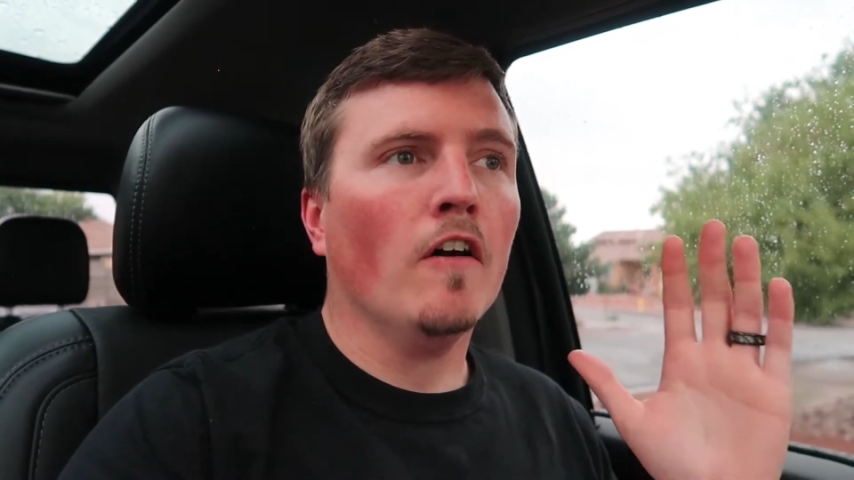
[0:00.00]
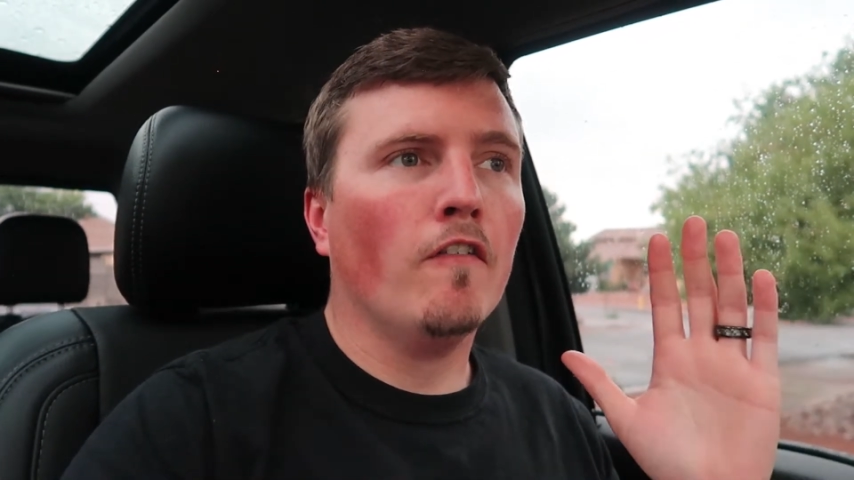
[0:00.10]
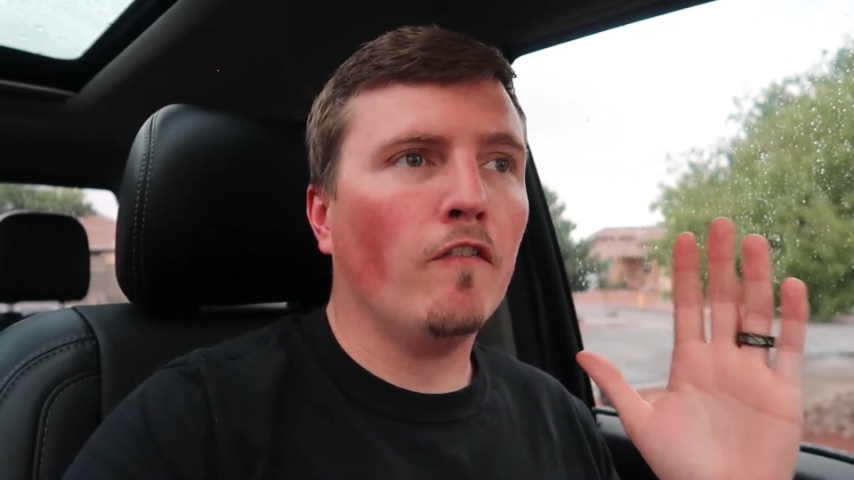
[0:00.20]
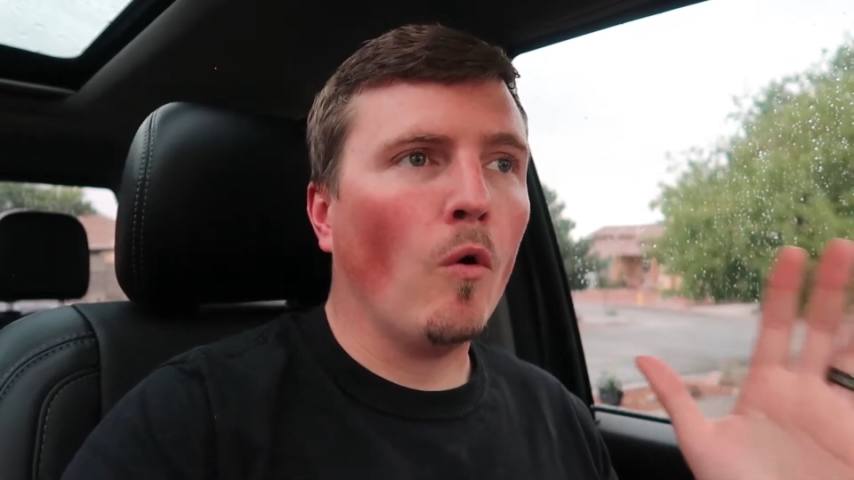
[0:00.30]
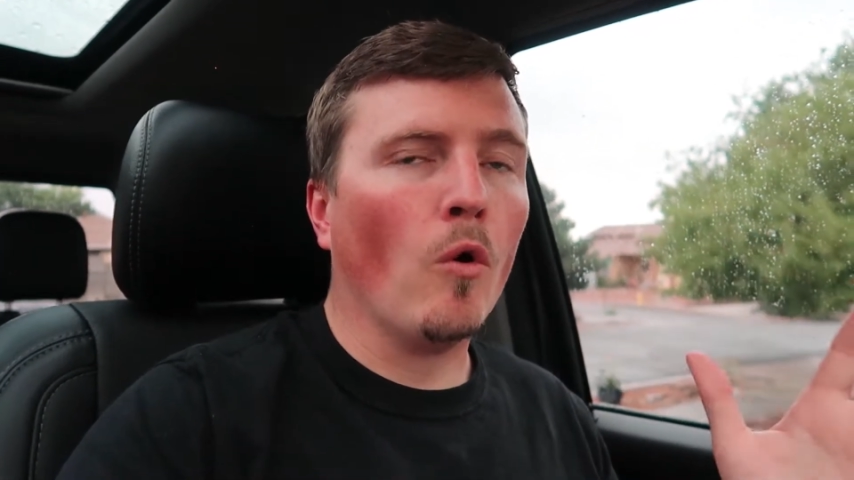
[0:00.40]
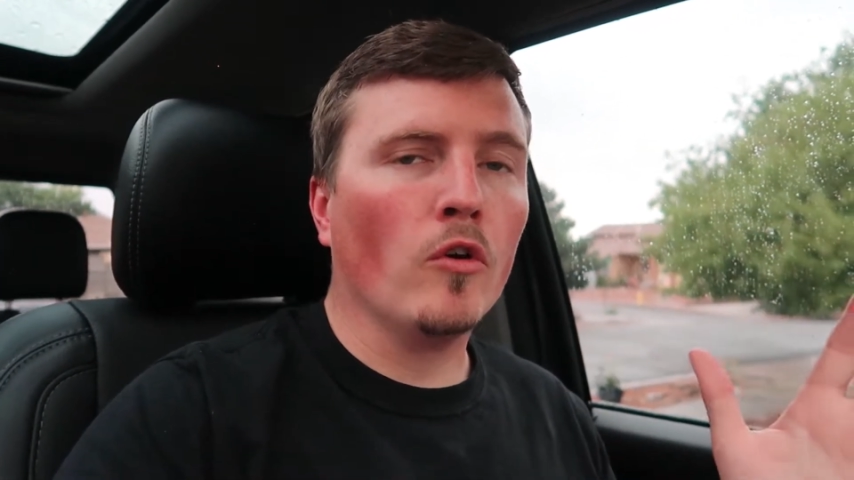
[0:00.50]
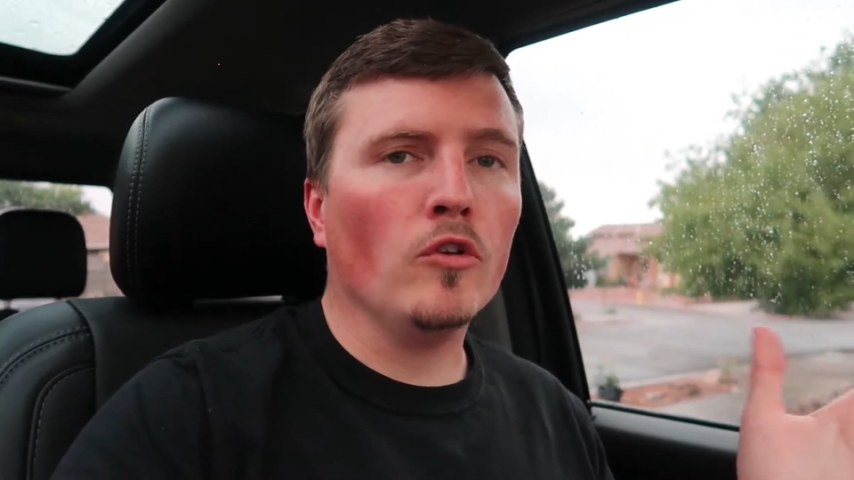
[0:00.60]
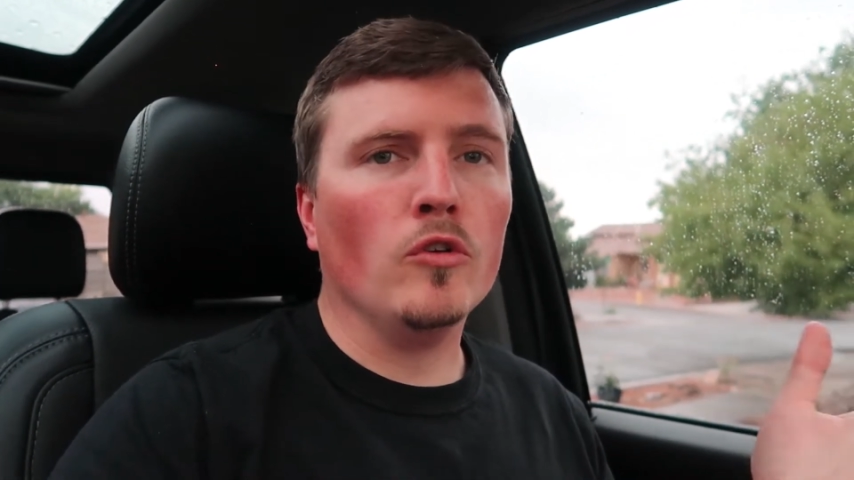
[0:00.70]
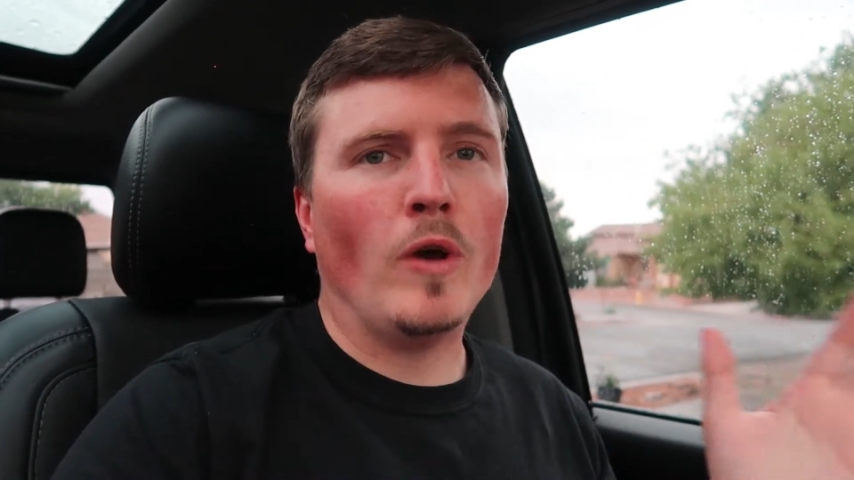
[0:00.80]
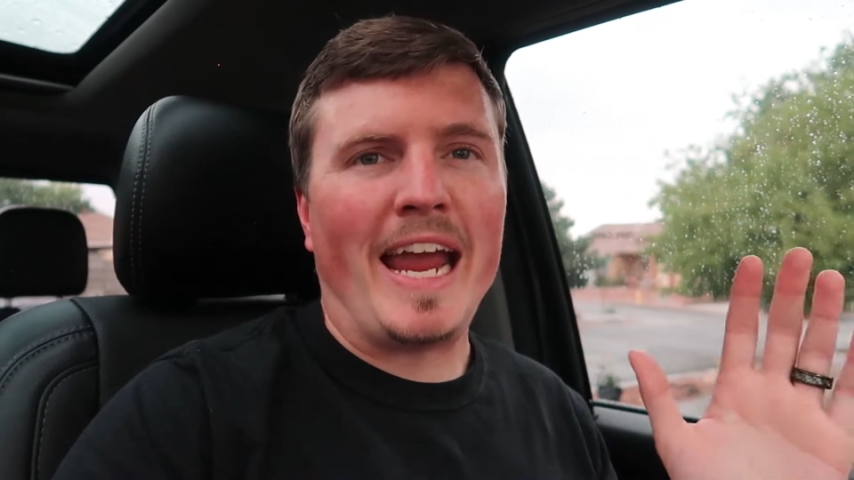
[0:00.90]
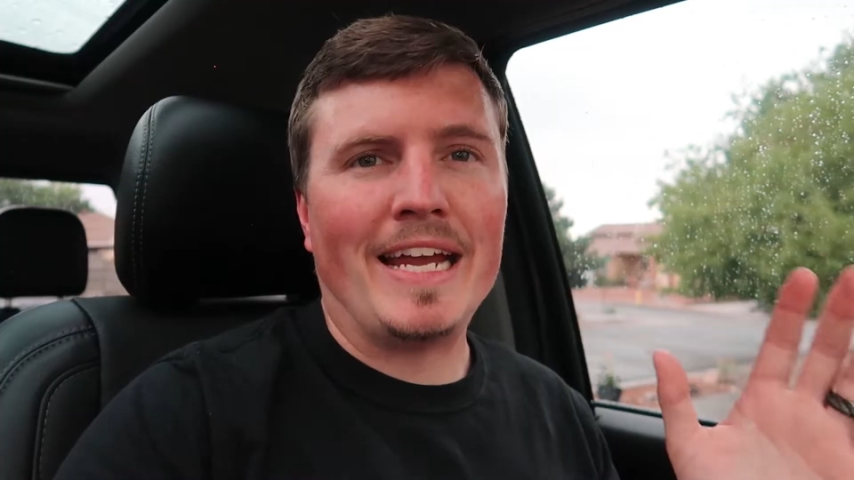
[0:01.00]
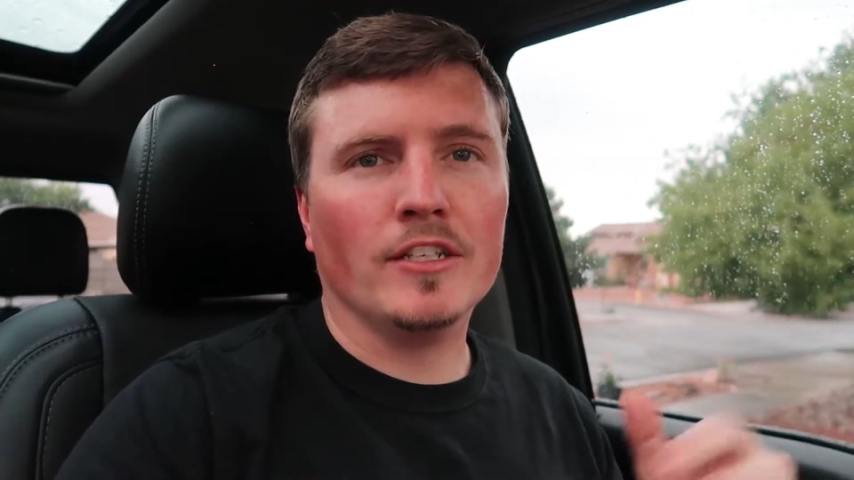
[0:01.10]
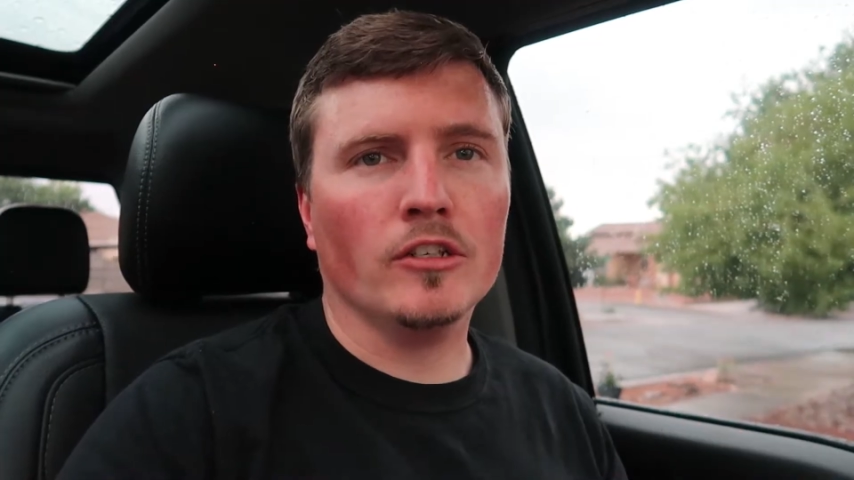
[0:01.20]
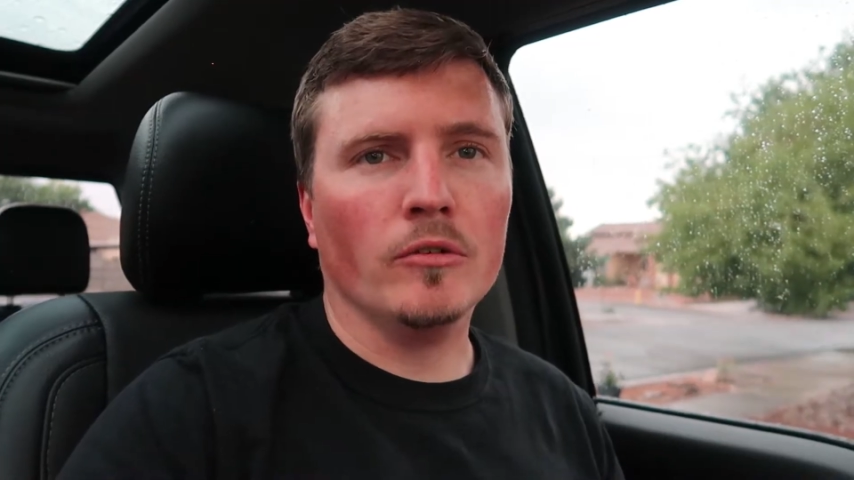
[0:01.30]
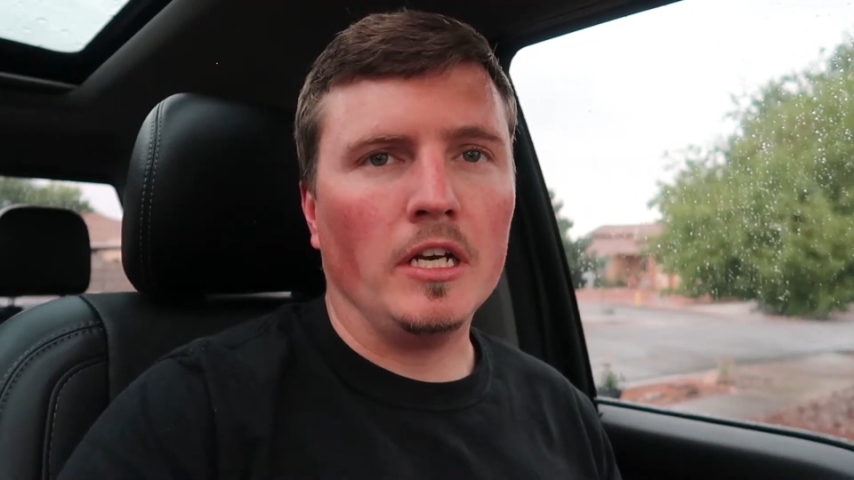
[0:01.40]
4 to 8
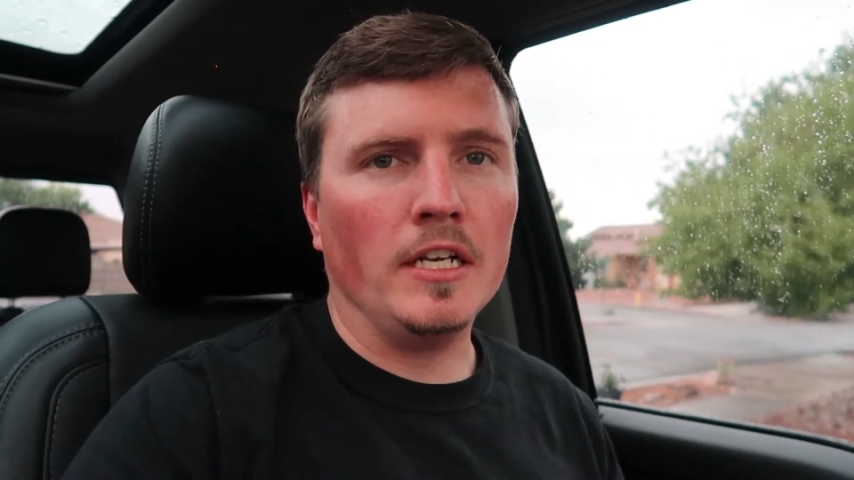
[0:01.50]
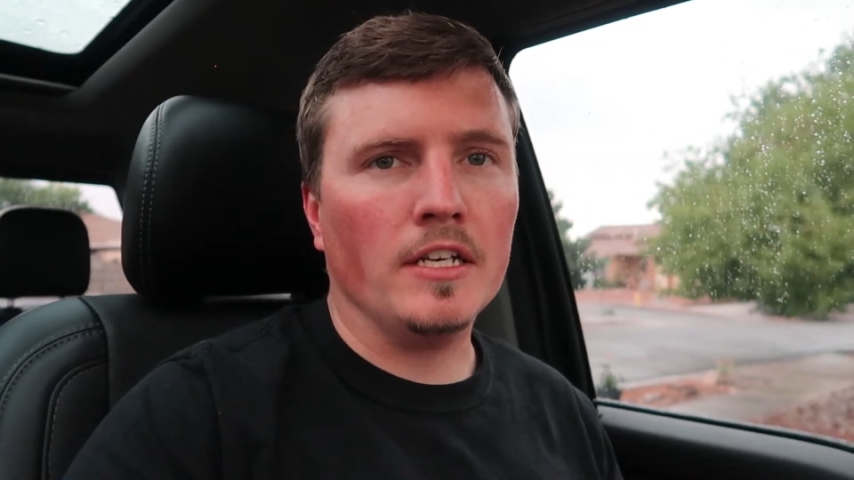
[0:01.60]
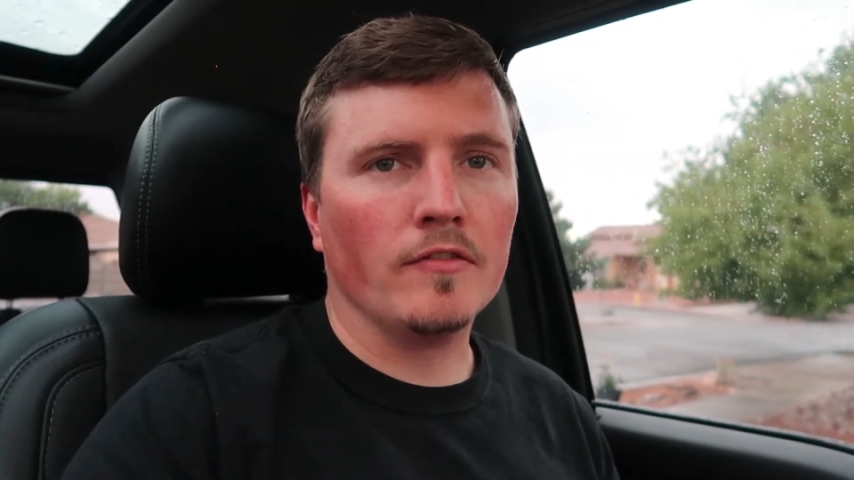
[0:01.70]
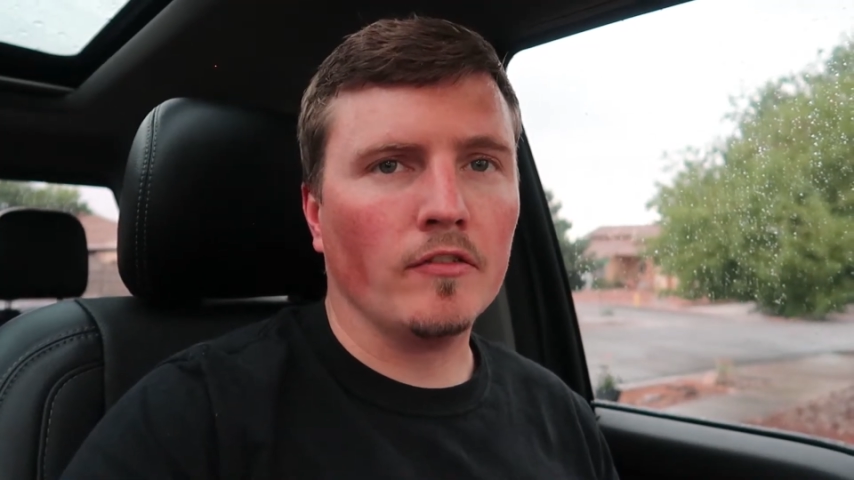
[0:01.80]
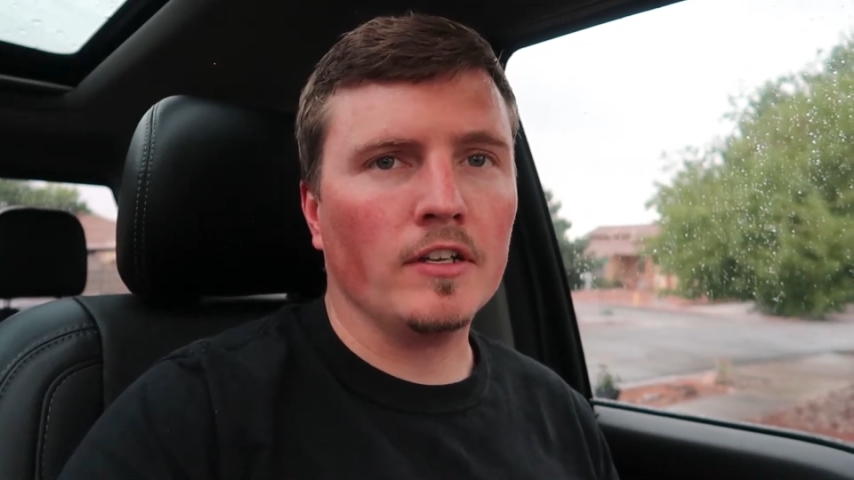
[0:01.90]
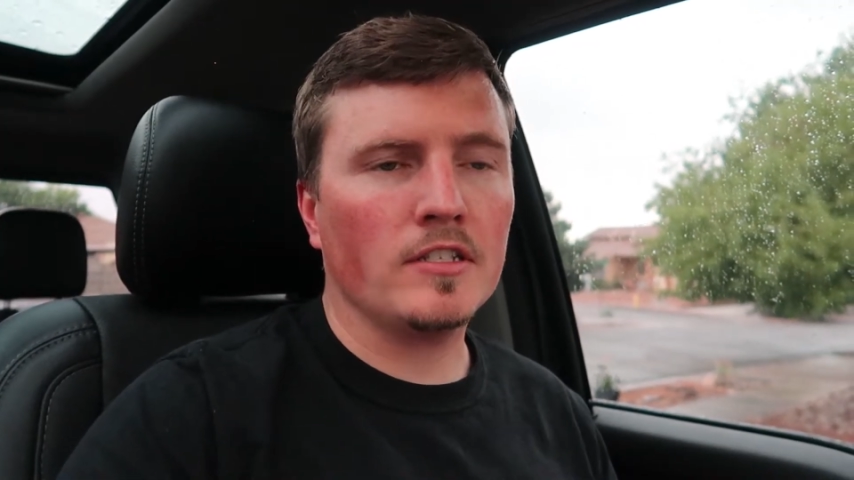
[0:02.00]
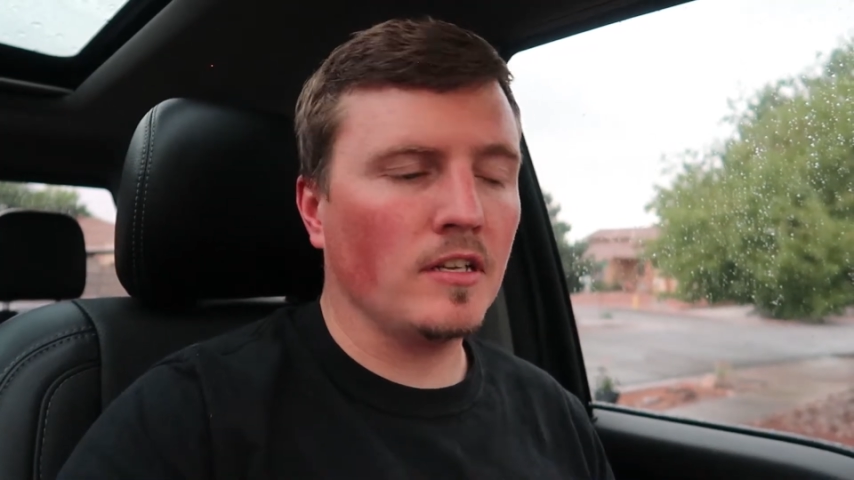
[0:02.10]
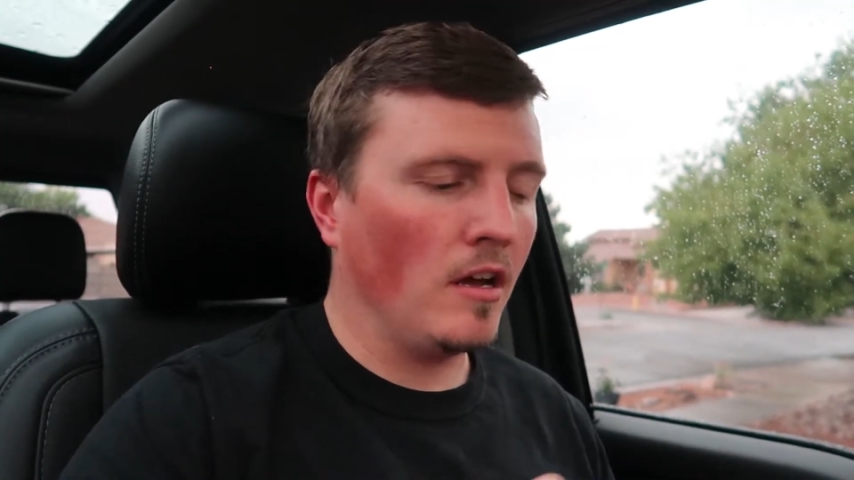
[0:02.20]
degree difference